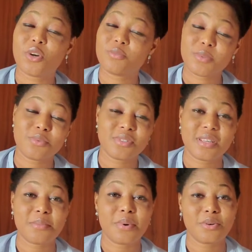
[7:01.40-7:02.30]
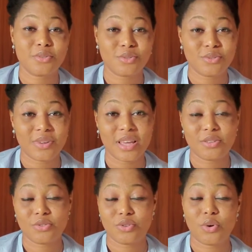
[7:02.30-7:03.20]
what people say about you, to
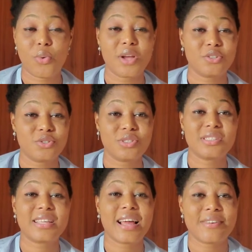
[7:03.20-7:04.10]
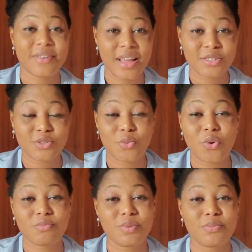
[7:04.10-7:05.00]
get to you, or why you shouldn't react to
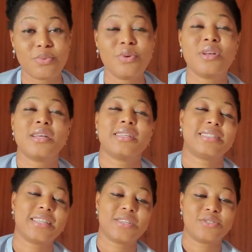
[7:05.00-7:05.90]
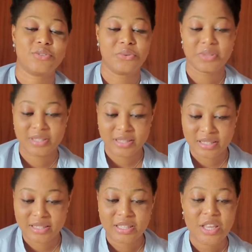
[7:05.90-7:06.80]
what people say to you is
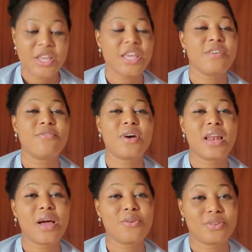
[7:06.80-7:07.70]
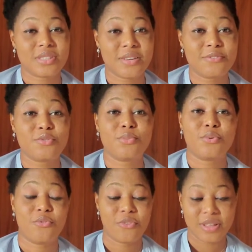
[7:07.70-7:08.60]
this. If you allow yourself to
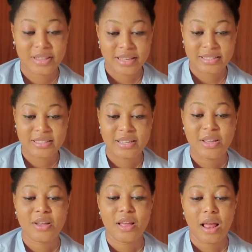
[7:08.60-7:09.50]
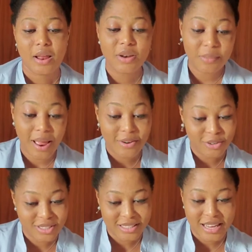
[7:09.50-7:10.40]
be offended, I
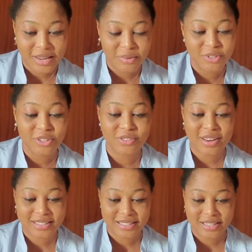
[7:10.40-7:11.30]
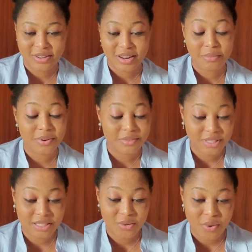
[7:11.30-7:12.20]
wrote it and let me just write it, let me
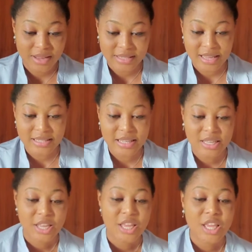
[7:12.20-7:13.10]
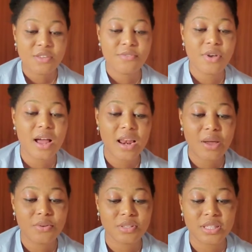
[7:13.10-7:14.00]
read it the way I said. I said, if you
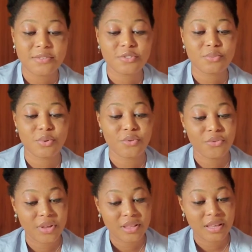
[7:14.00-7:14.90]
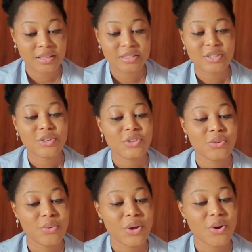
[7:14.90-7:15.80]
allow yourself to be offended,
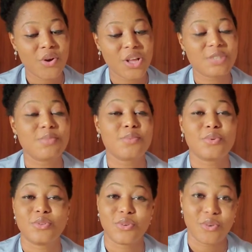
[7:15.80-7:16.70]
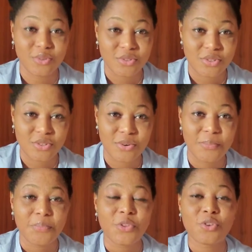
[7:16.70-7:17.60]
you encourage people to
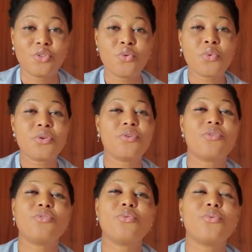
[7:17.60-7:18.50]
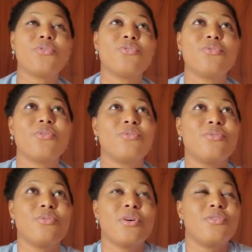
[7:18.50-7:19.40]
continue. You know, when
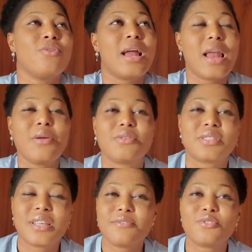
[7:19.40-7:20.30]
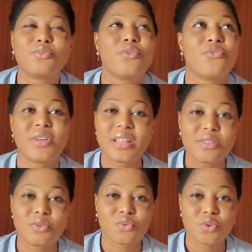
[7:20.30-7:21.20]
you allow yourself to be
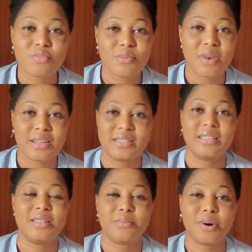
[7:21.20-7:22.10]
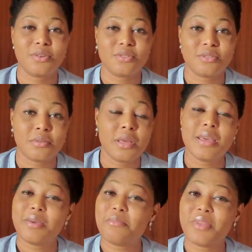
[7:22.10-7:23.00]
offended with what people are saying about you,
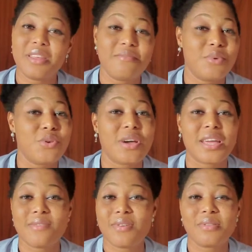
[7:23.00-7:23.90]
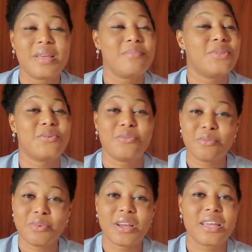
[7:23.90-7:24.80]
believe me, you are giving them the
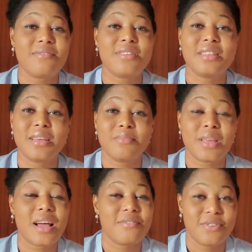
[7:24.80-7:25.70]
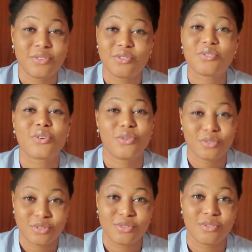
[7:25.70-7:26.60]
room, you are giving them the avenue to
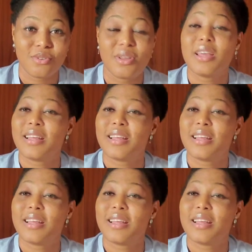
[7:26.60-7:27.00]
continue.